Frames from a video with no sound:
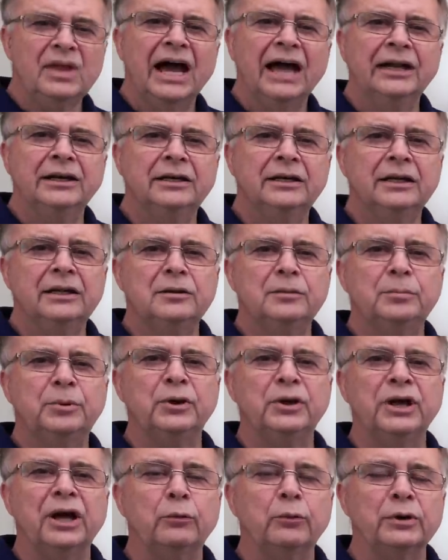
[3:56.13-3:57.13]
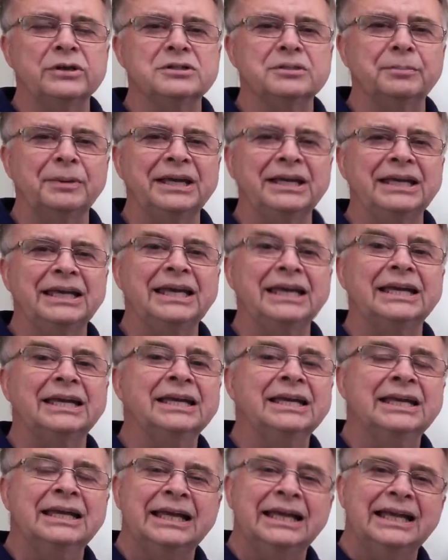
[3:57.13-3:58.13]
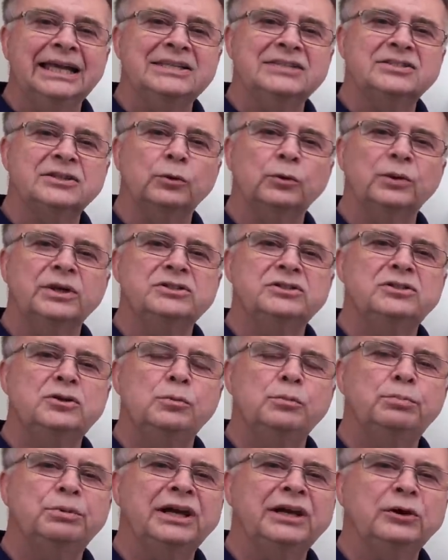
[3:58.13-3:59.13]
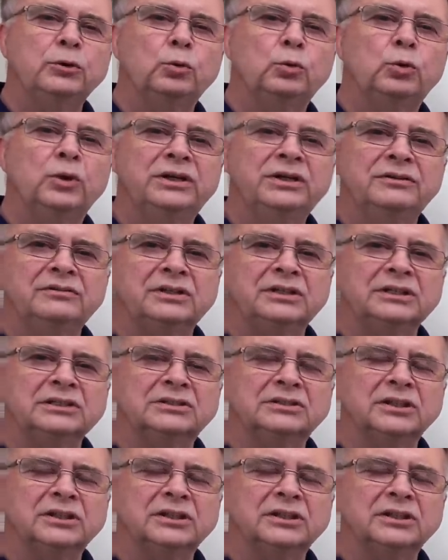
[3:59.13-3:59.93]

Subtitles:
And another point I want to make here is that once you break one of these